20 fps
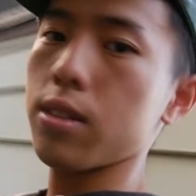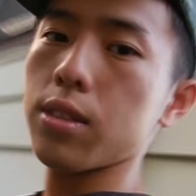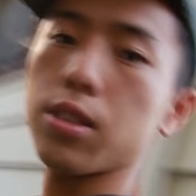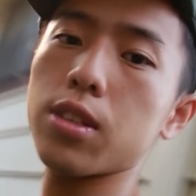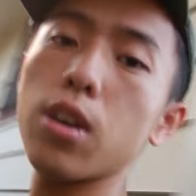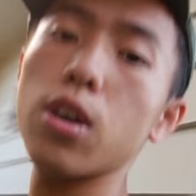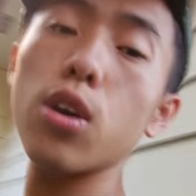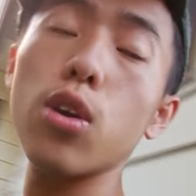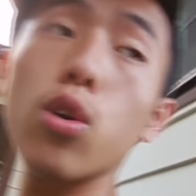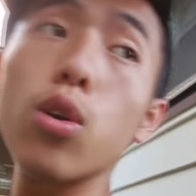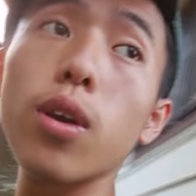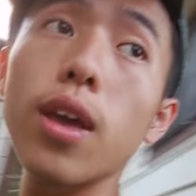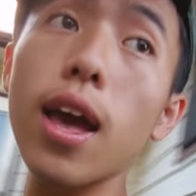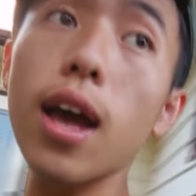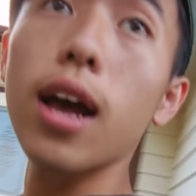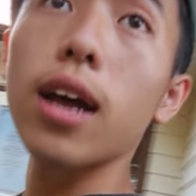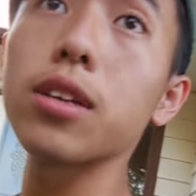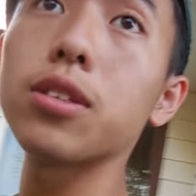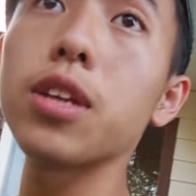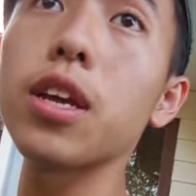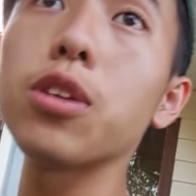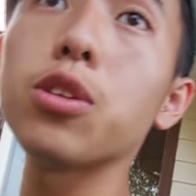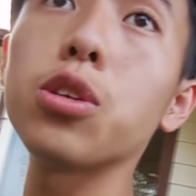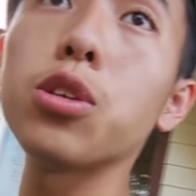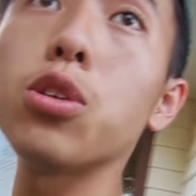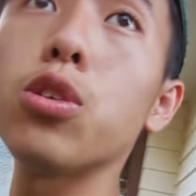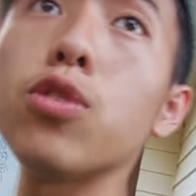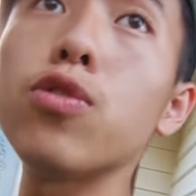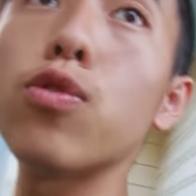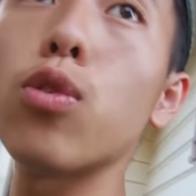So yeah, stay
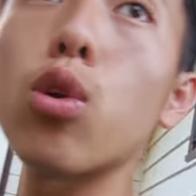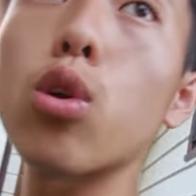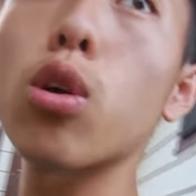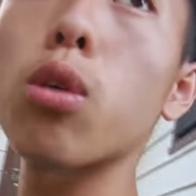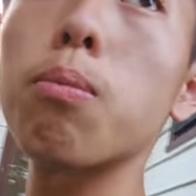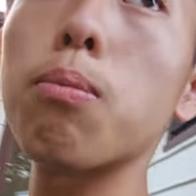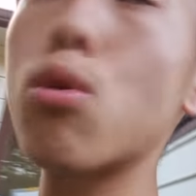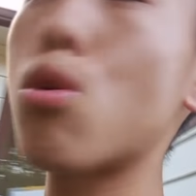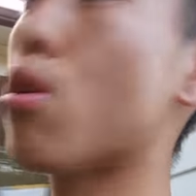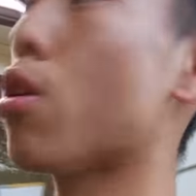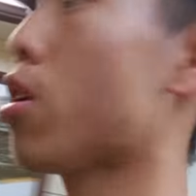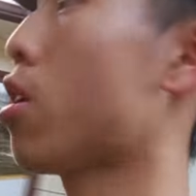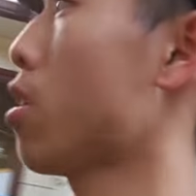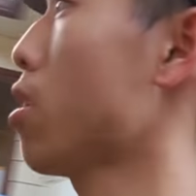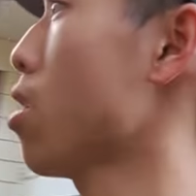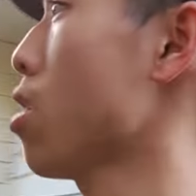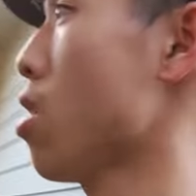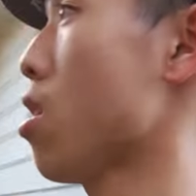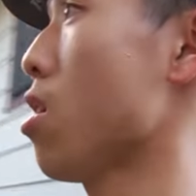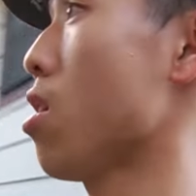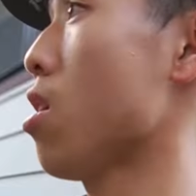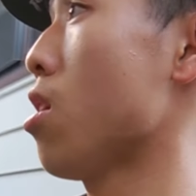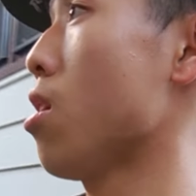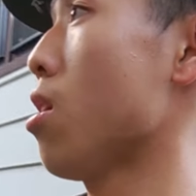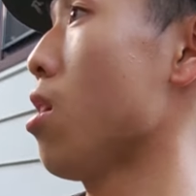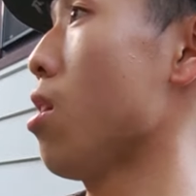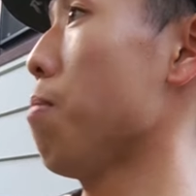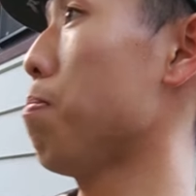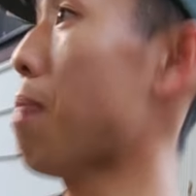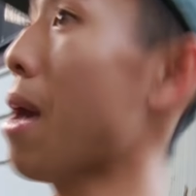tuned for more
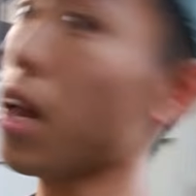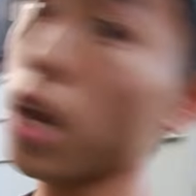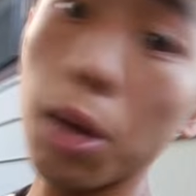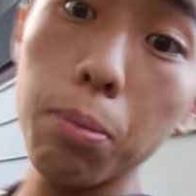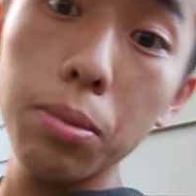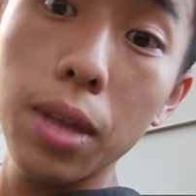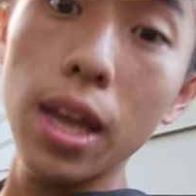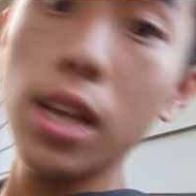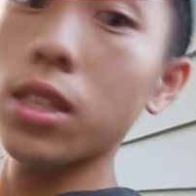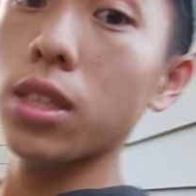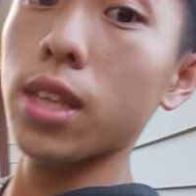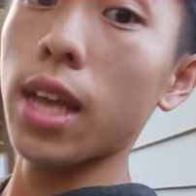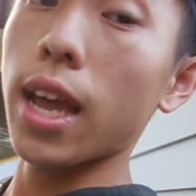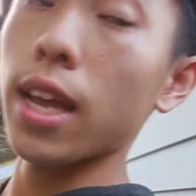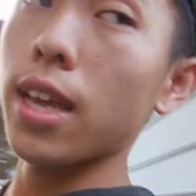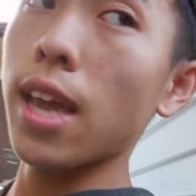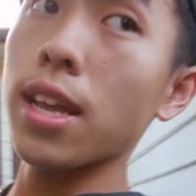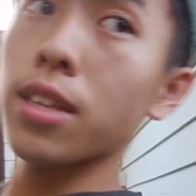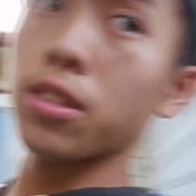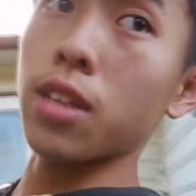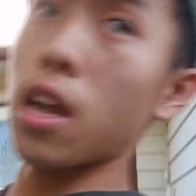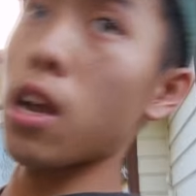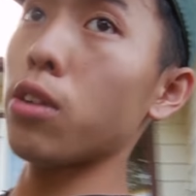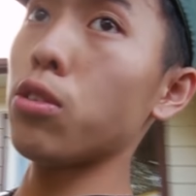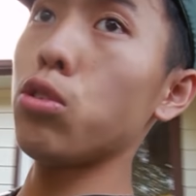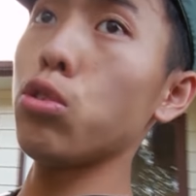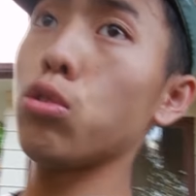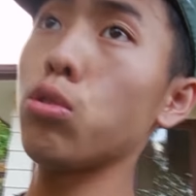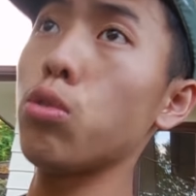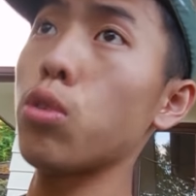pet updates, I guess I'll
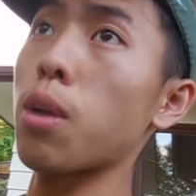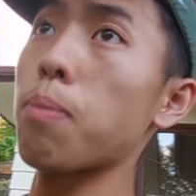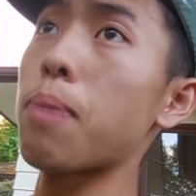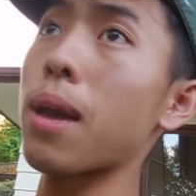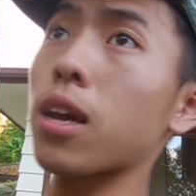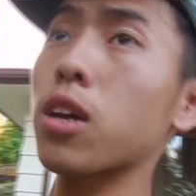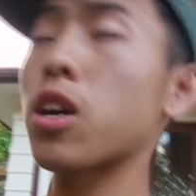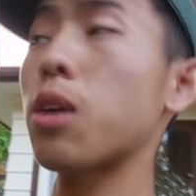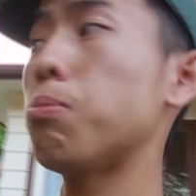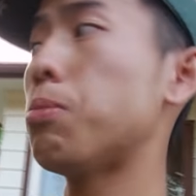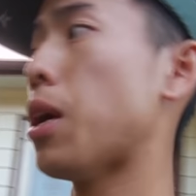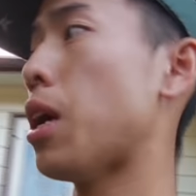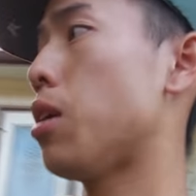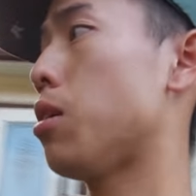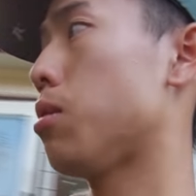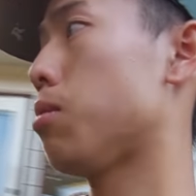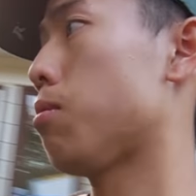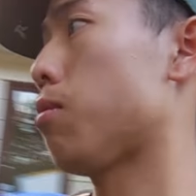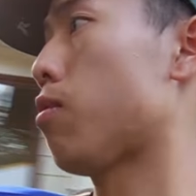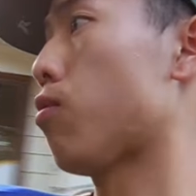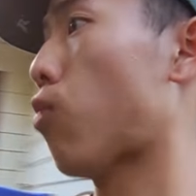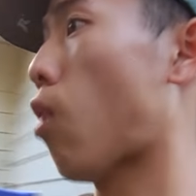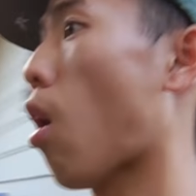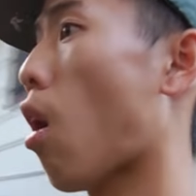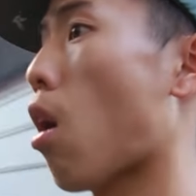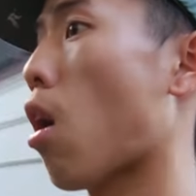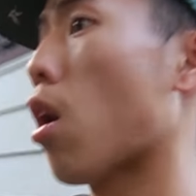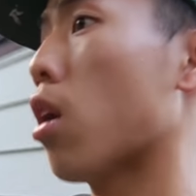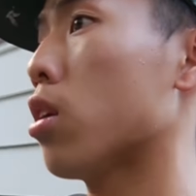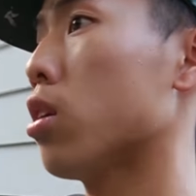do a pet update
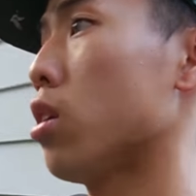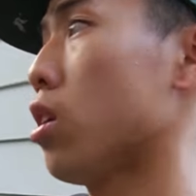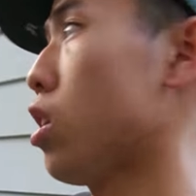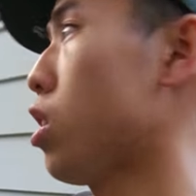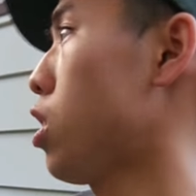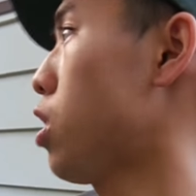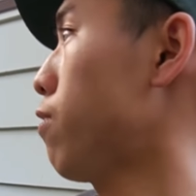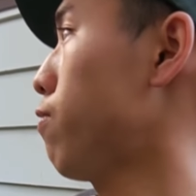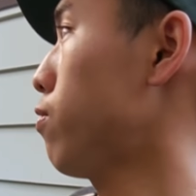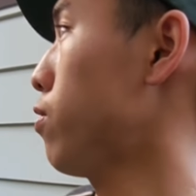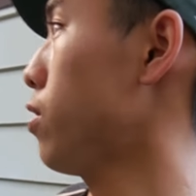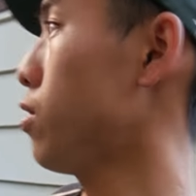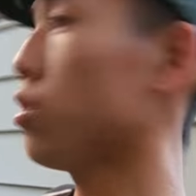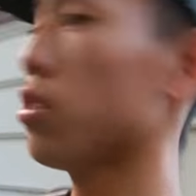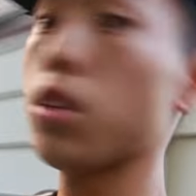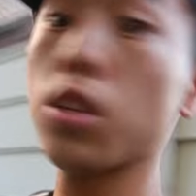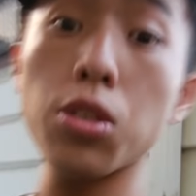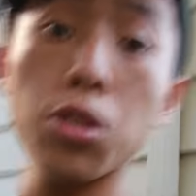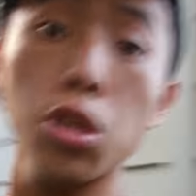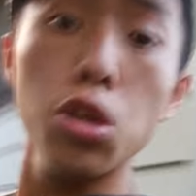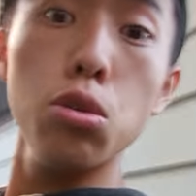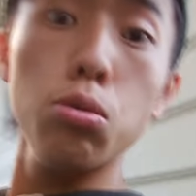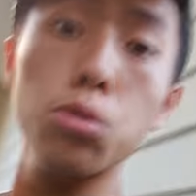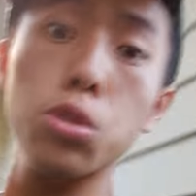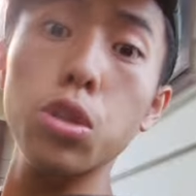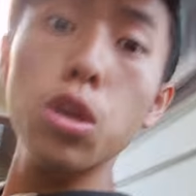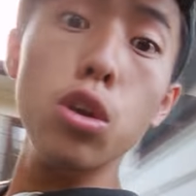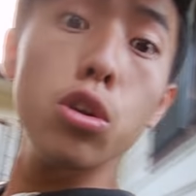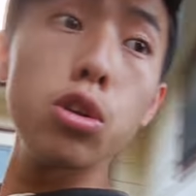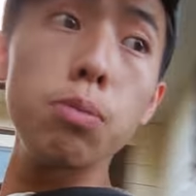vlog of this too.
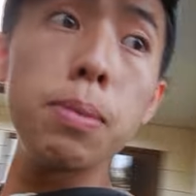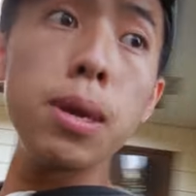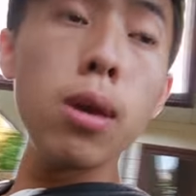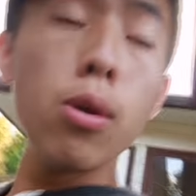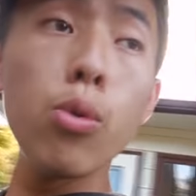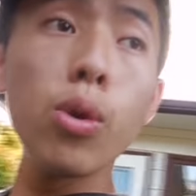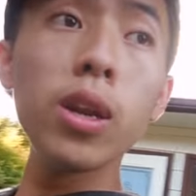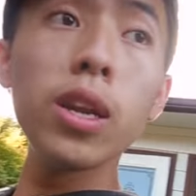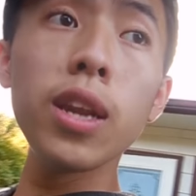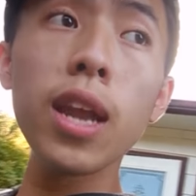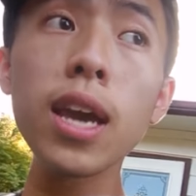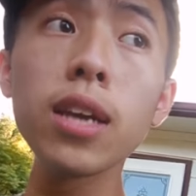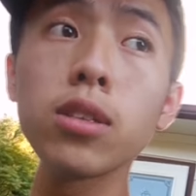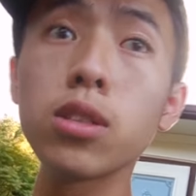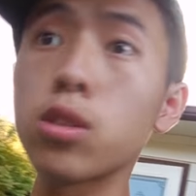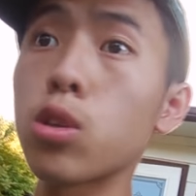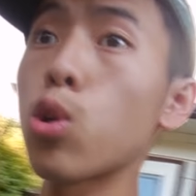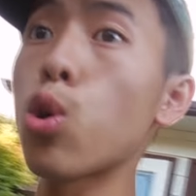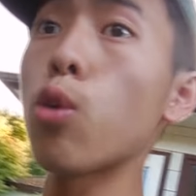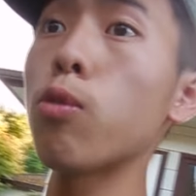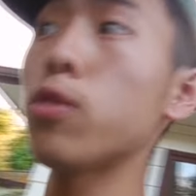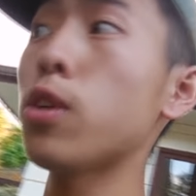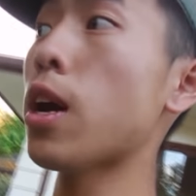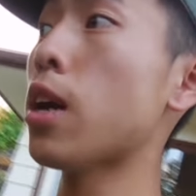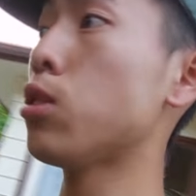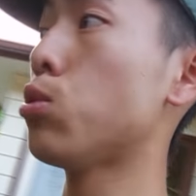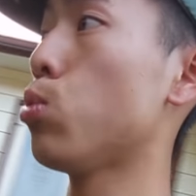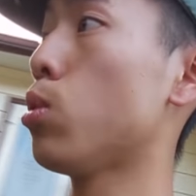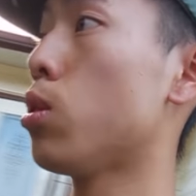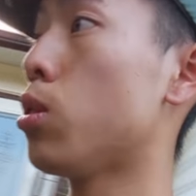So it'd be really nice. Hope you
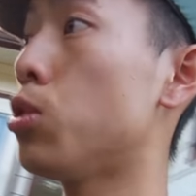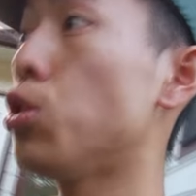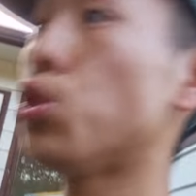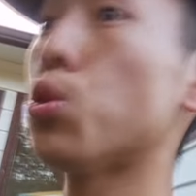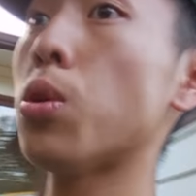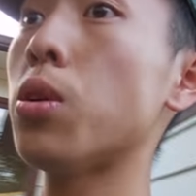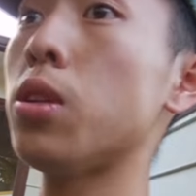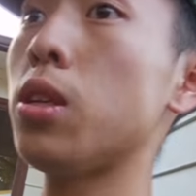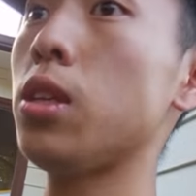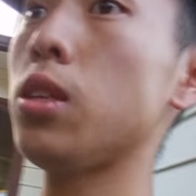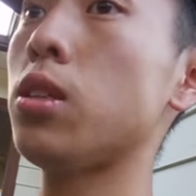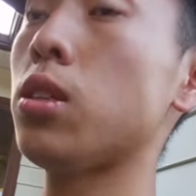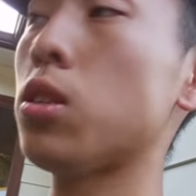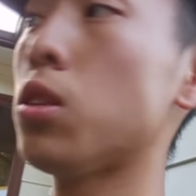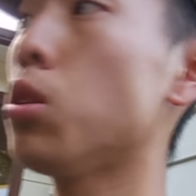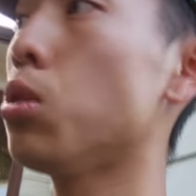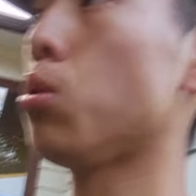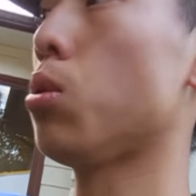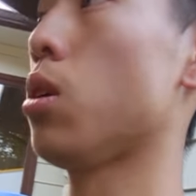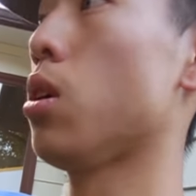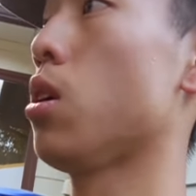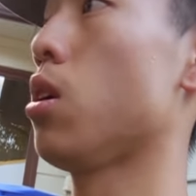guys will enjoy these too.